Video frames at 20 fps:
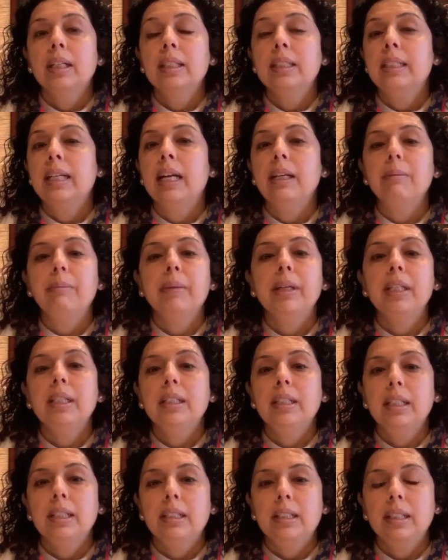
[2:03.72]
start
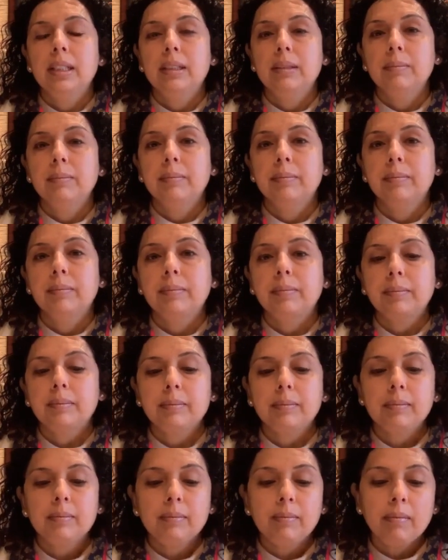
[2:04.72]
meditating.
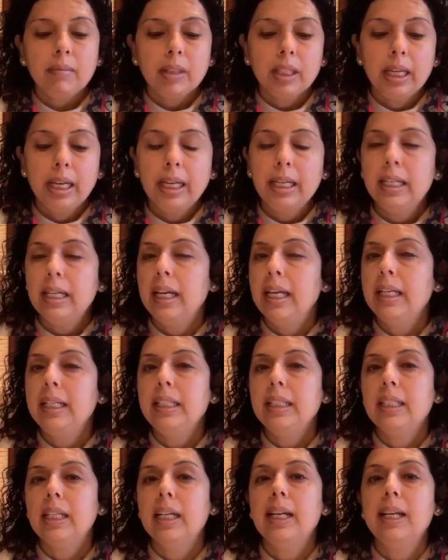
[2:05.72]
And
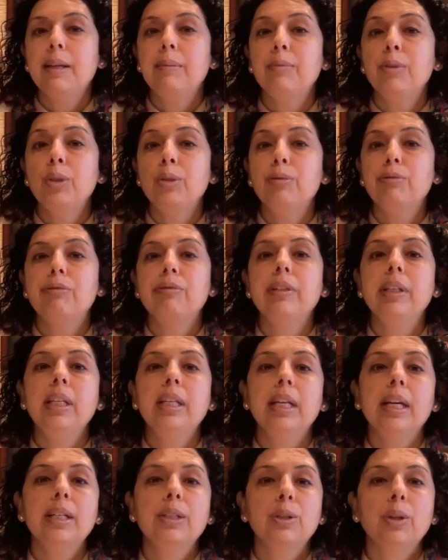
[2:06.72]
anytime you feel
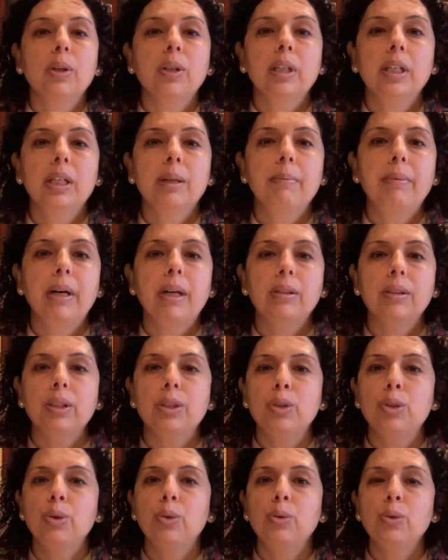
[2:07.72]
like talking about
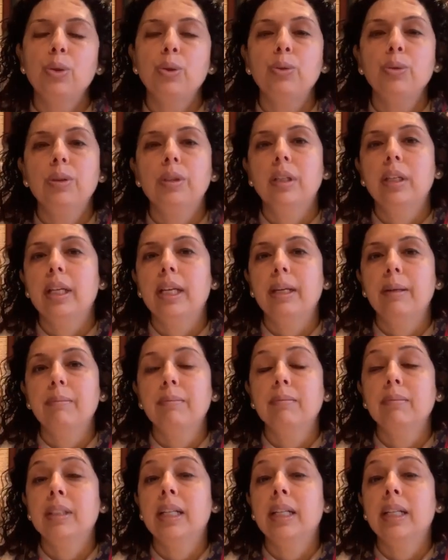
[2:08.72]
it, don't use the name.